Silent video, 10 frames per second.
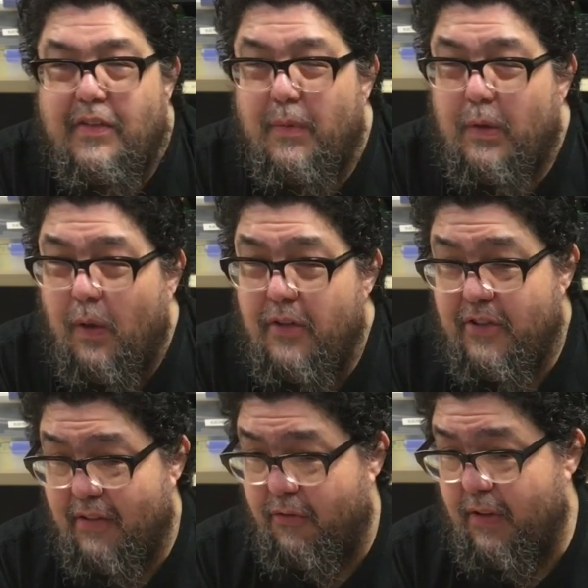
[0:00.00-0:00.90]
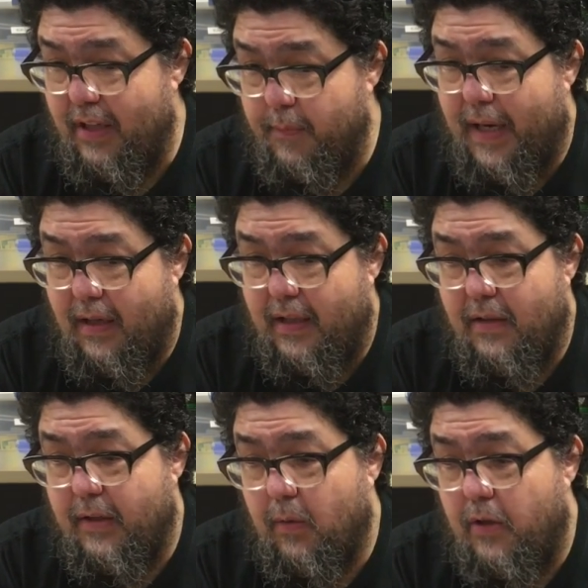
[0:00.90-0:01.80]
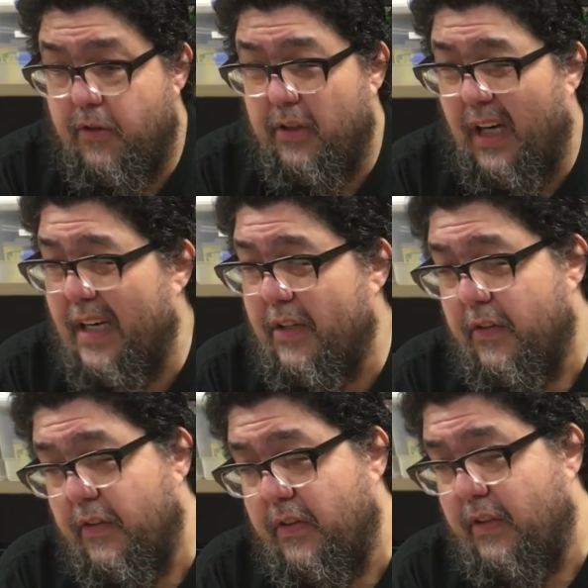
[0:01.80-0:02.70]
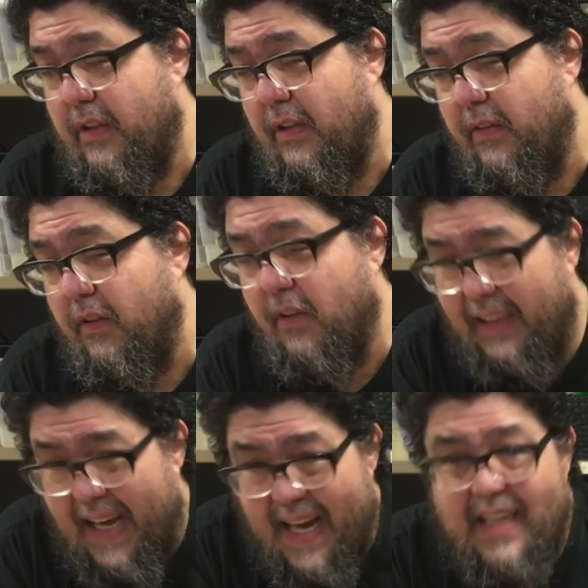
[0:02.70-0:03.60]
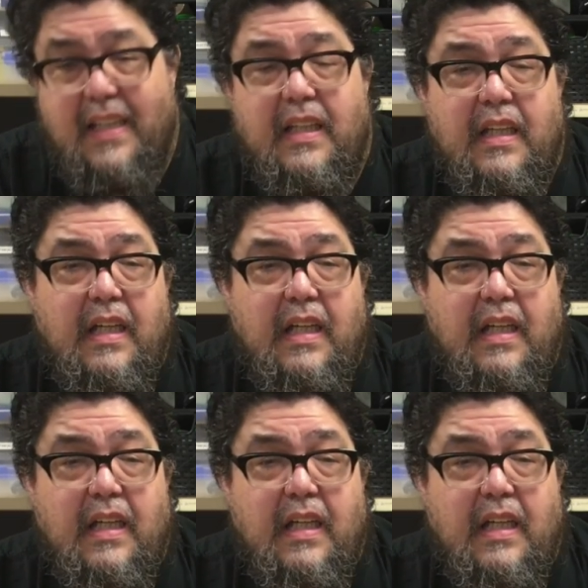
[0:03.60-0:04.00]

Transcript: It requires you to think about it. It requires you to kind of look at it